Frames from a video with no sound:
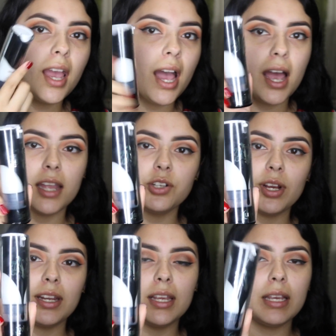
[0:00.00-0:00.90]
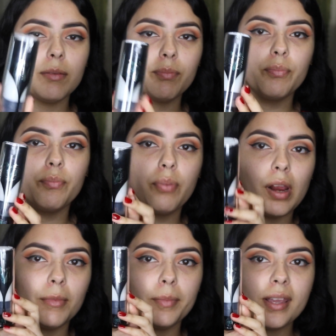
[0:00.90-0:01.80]
hydrating
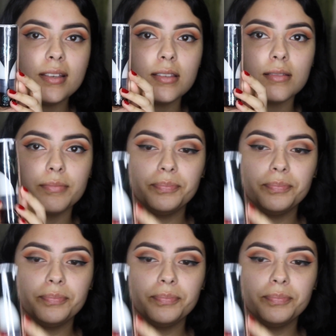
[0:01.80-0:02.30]
primer base.